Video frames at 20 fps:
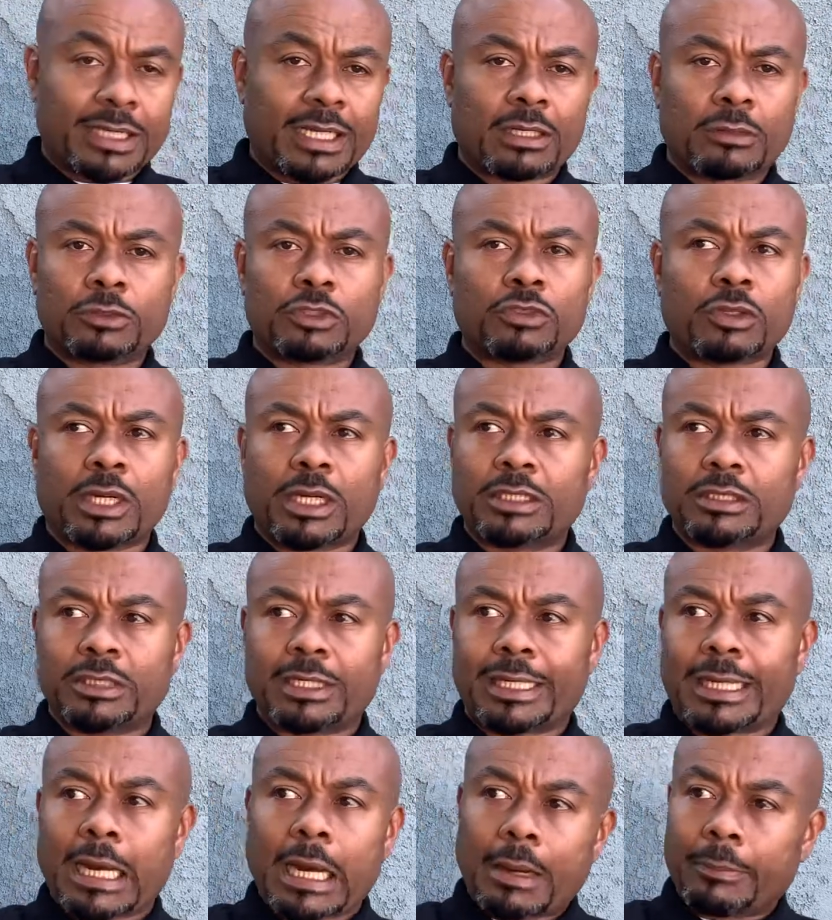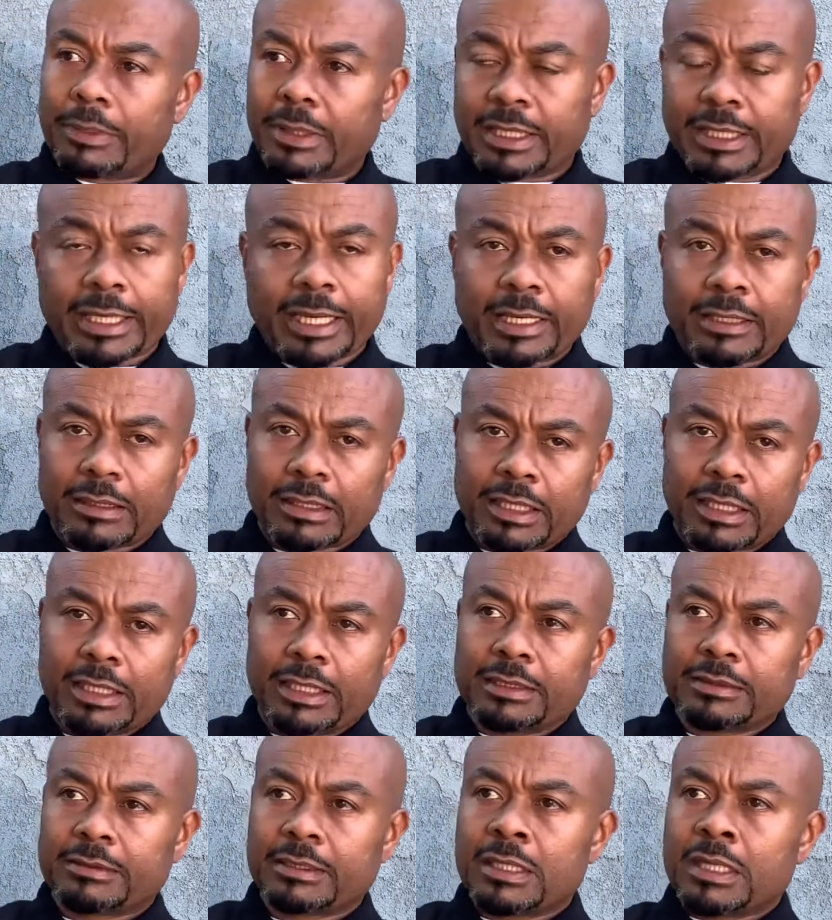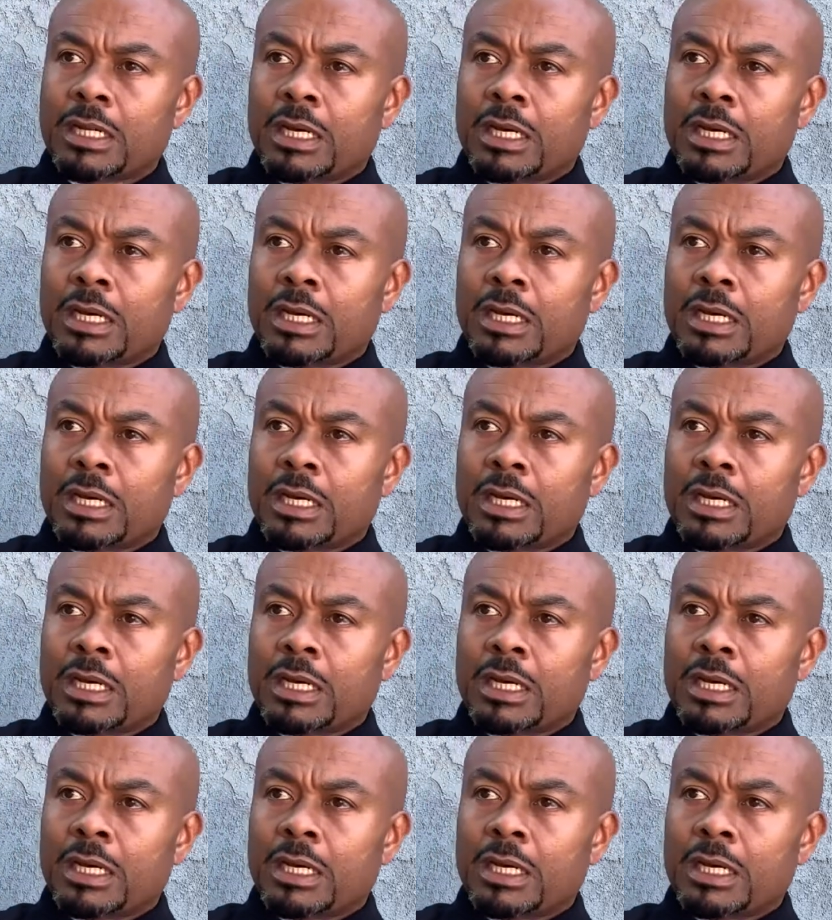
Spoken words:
I don't try to complicate things.